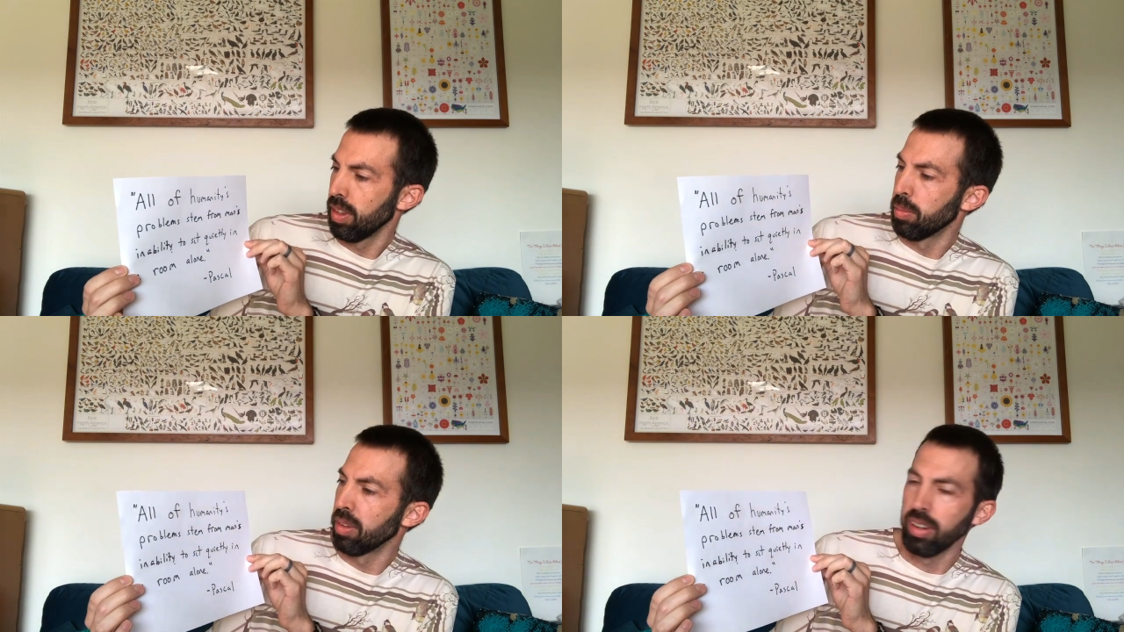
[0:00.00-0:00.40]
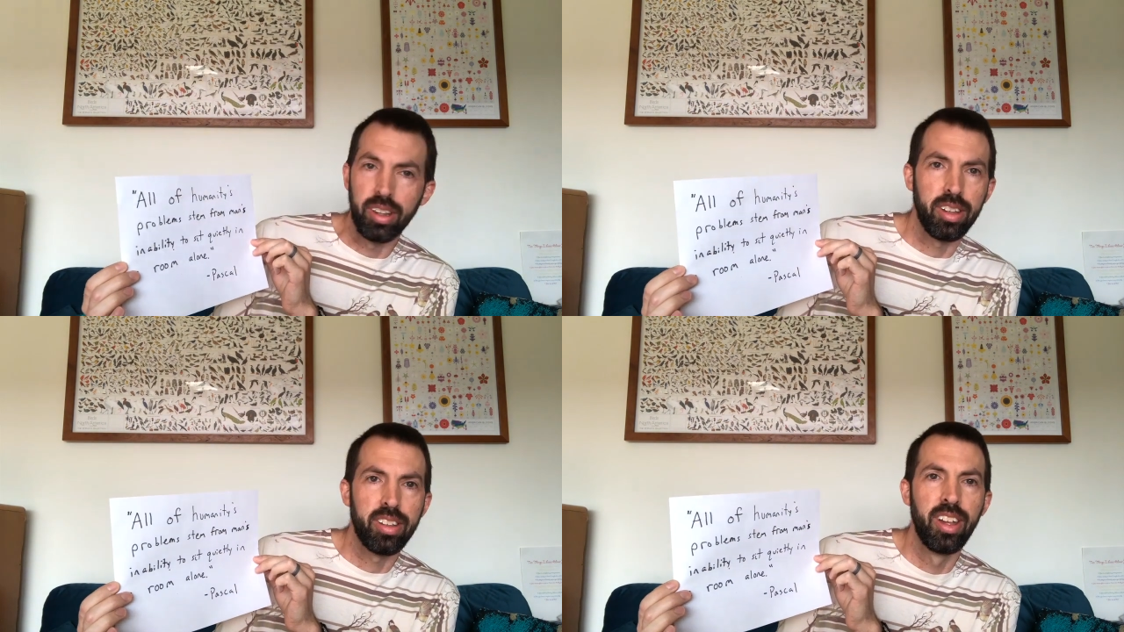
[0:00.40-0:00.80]
Let me
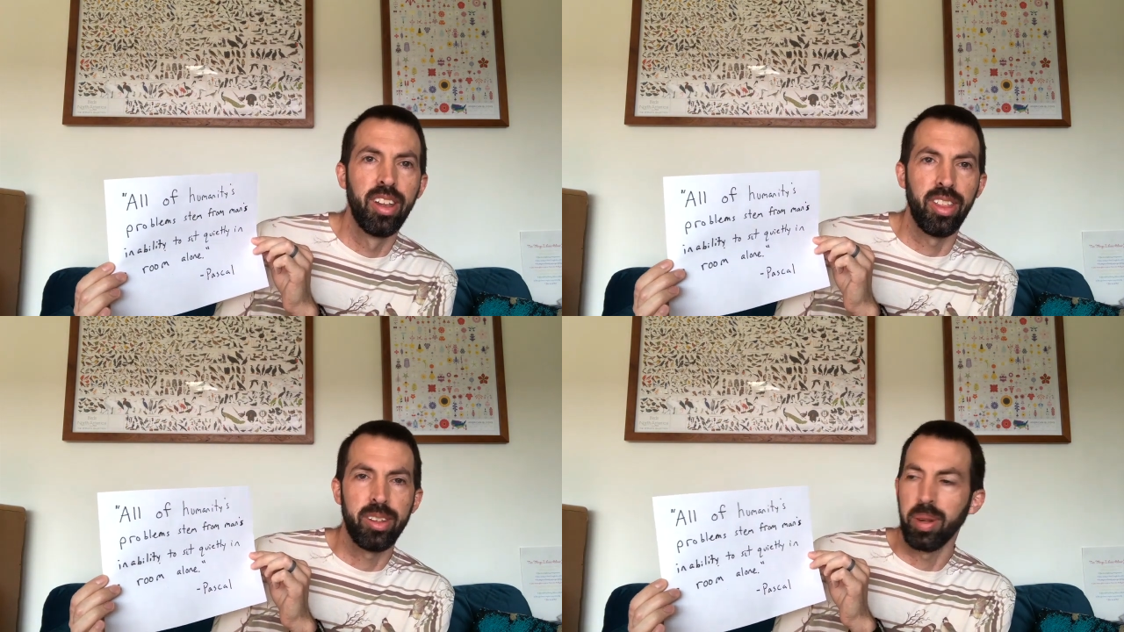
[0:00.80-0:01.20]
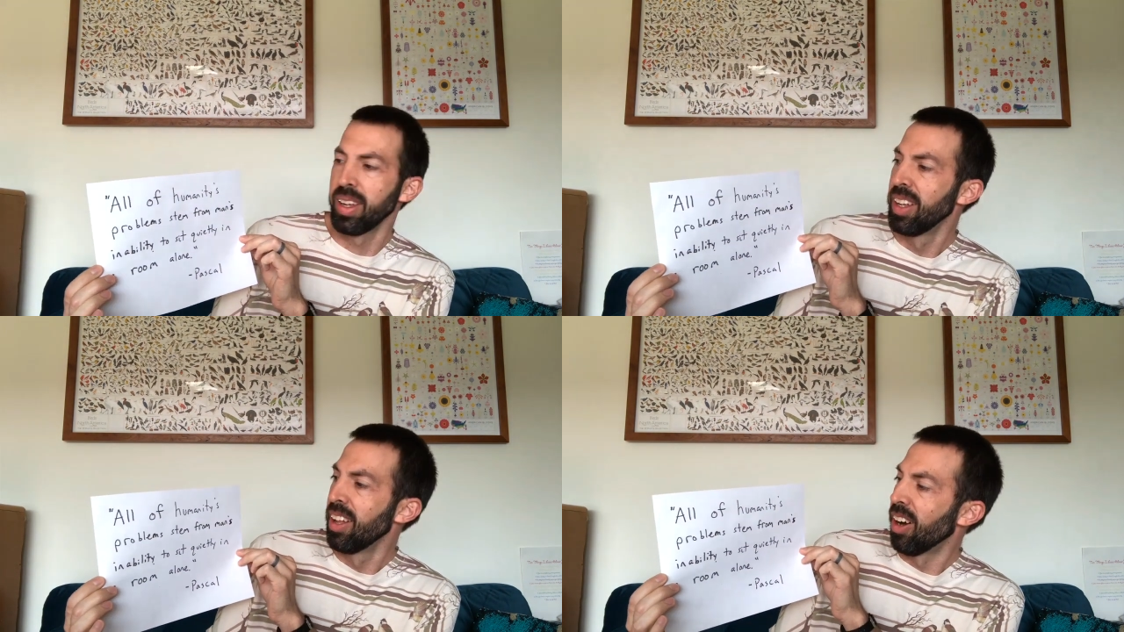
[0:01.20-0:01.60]
read this this
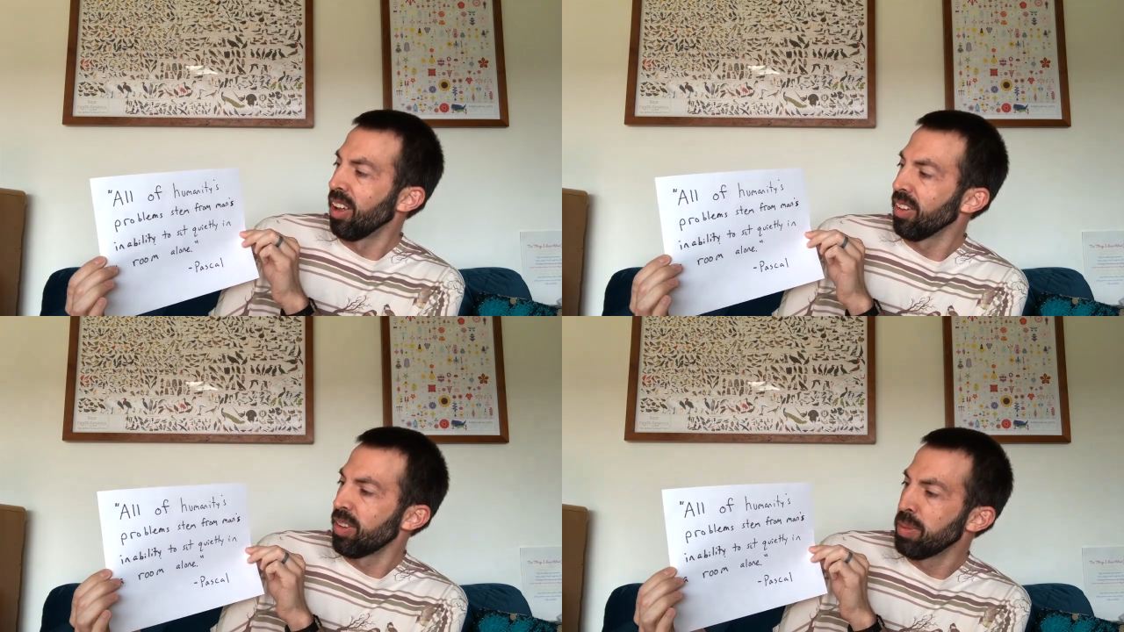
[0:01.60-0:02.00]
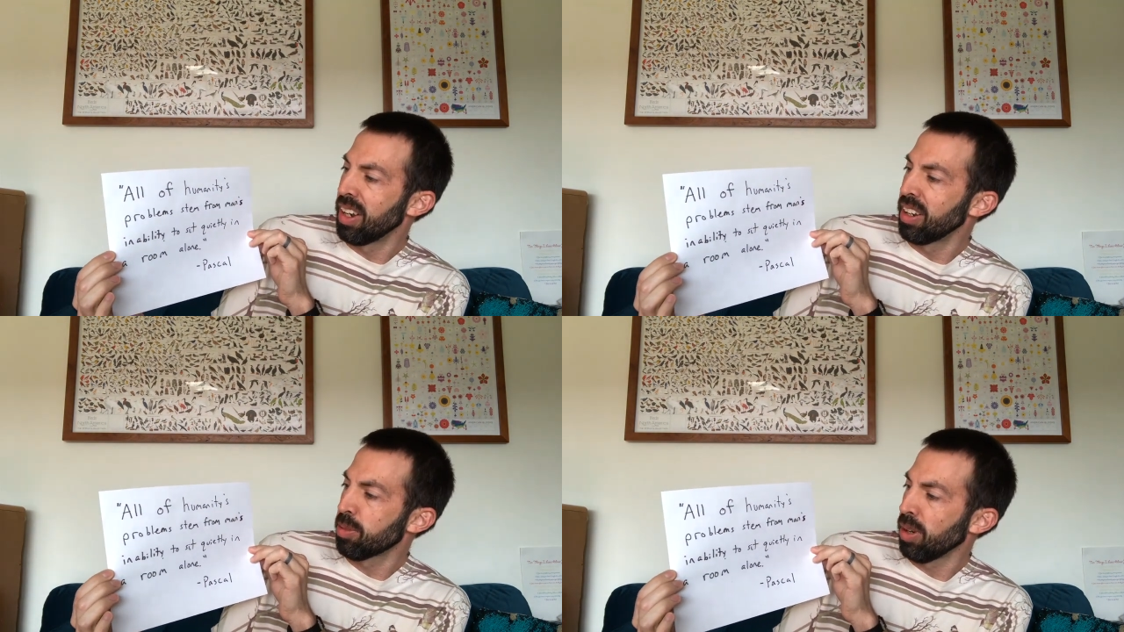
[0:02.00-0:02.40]
way. "All of
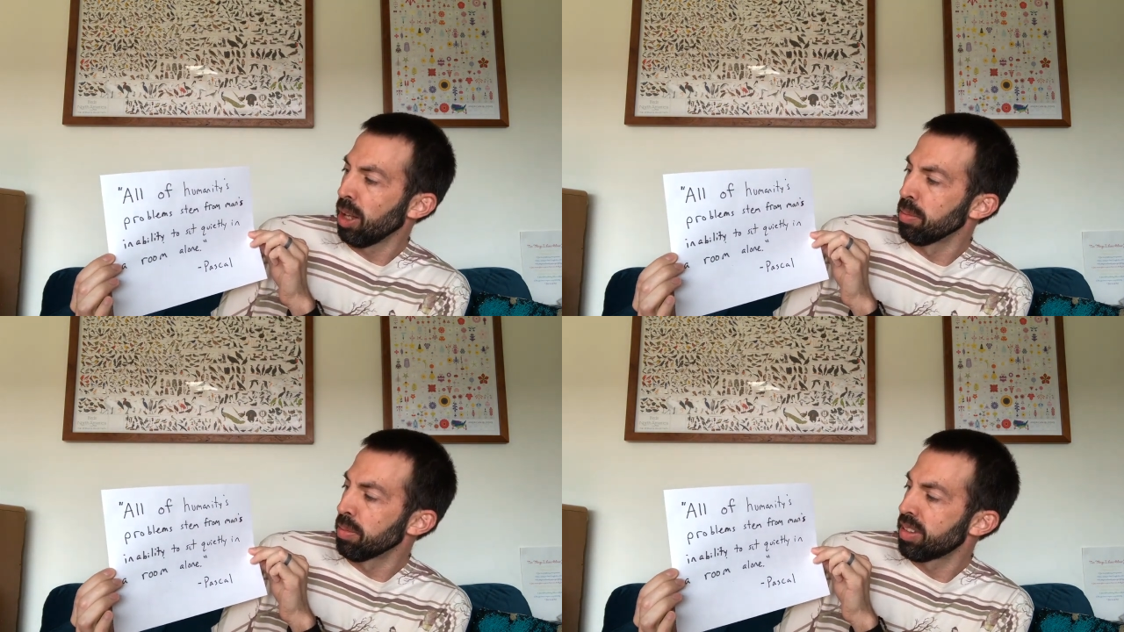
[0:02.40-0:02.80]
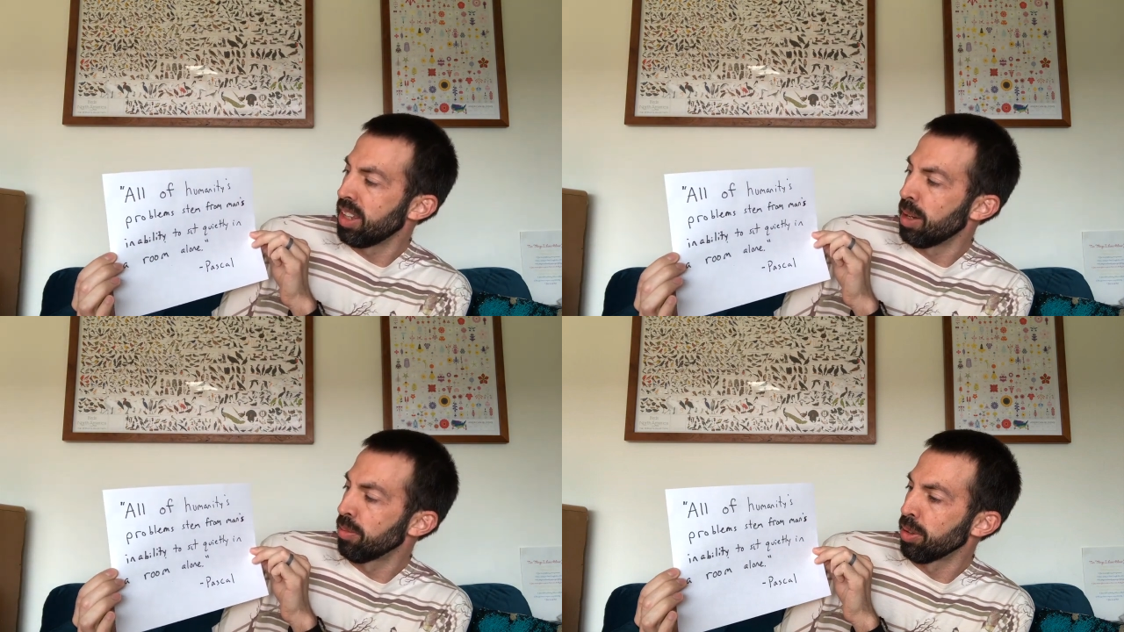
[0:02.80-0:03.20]
humanity's problems
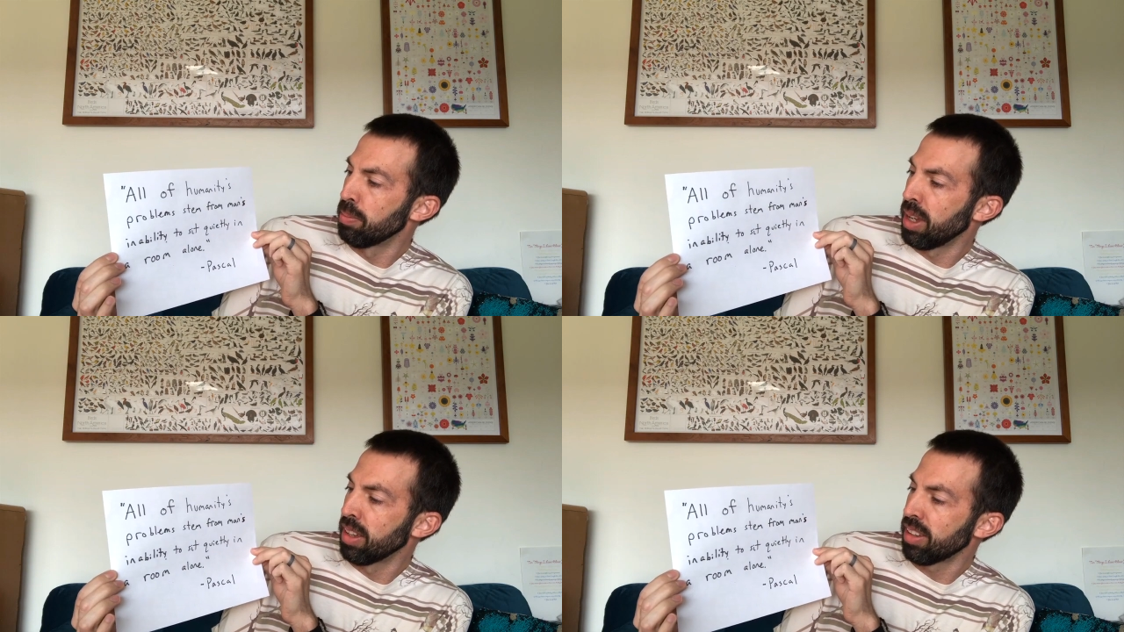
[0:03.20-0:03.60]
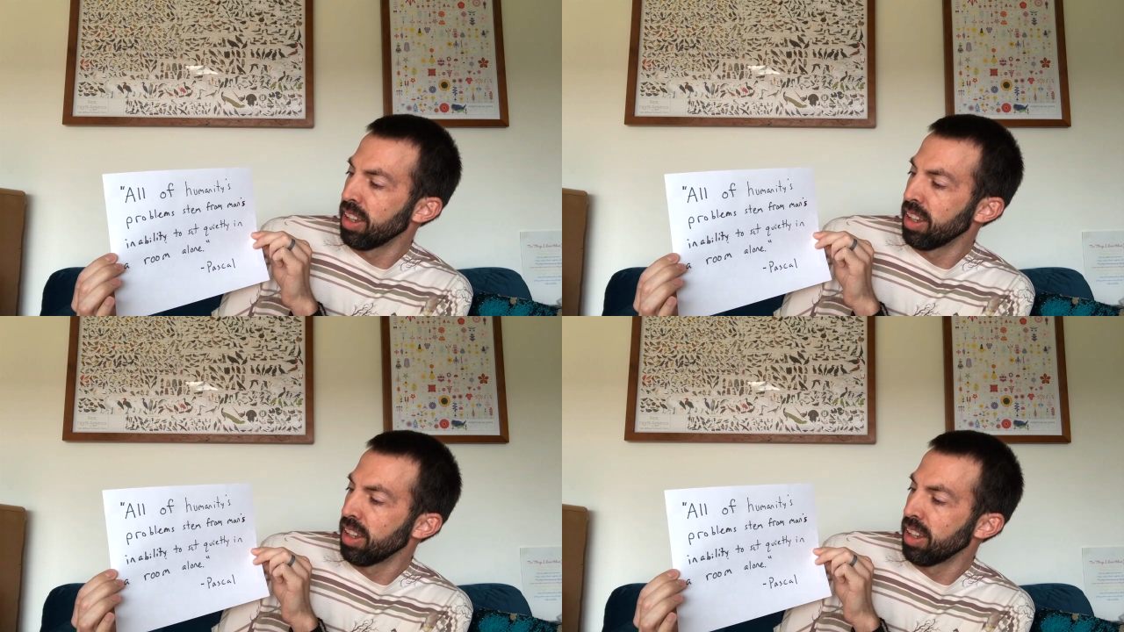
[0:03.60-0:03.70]
stem from man's